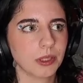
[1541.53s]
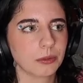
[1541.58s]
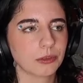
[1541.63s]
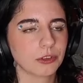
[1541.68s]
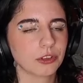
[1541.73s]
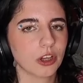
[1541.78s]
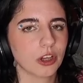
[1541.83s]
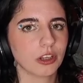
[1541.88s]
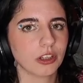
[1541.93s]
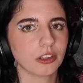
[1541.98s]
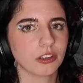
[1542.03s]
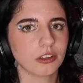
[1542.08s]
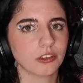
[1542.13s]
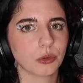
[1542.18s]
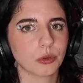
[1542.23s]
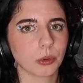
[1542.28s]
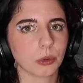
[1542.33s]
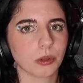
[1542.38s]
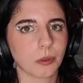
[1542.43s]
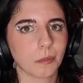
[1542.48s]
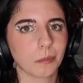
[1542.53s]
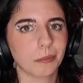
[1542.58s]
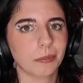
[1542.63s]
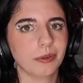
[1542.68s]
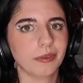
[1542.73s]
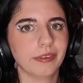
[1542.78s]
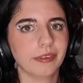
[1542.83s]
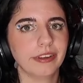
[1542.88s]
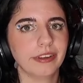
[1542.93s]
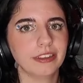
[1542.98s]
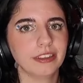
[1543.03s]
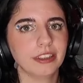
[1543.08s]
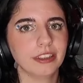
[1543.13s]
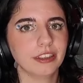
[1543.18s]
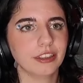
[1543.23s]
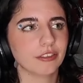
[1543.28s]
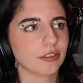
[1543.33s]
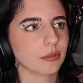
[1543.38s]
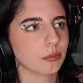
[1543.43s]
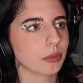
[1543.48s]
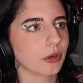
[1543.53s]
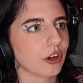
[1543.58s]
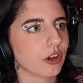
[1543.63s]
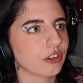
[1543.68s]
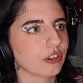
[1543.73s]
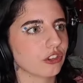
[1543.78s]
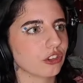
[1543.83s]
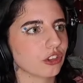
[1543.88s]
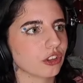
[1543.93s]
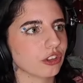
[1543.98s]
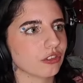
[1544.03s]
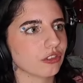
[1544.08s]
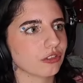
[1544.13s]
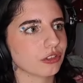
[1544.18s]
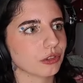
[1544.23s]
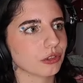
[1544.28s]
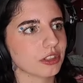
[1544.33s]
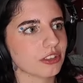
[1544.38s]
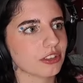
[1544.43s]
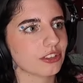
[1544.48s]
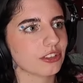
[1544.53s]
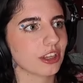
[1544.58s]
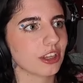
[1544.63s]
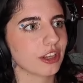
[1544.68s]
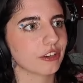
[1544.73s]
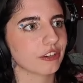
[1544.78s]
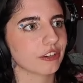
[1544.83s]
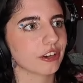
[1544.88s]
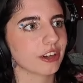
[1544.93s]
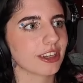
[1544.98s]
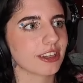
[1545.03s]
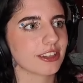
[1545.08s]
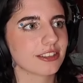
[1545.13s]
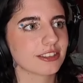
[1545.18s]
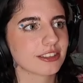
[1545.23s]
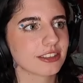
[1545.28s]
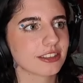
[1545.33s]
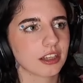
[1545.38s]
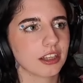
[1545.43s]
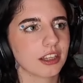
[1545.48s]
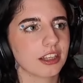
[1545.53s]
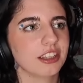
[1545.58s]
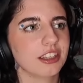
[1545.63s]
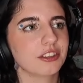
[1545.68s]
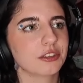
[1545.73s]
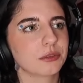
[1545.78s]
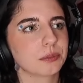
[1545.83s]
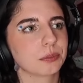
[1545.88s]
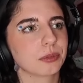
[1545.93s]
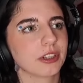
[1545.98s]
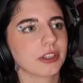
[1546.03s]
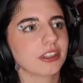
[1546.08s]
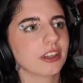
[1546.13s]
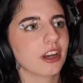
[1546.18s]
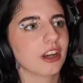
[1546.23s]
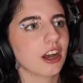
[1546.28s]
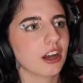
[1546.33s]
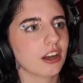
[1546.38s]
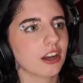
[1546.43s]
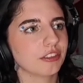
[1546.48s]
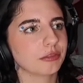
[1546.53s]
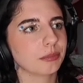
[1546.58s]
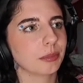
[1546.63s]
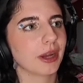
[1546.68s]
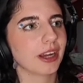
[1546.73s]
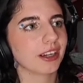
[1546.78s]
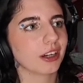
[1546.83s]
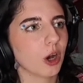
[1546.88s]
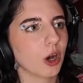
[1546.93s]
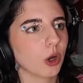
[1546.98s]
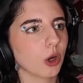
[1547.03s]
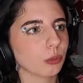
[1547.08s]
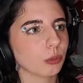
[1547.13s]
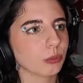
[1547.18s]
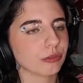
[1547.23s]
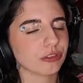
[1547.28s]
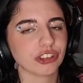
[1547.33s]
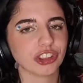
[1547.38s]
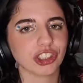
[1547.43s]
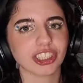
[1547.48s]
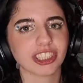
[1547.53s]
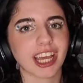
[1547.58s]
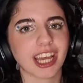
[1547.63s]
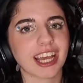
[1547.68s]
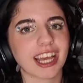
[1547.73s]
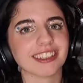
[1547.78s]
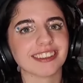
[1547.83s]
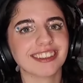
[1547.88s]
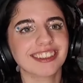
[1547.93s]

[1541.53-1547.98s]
Pip's turning into a completely different person through this series. At least bring half back home for your dad.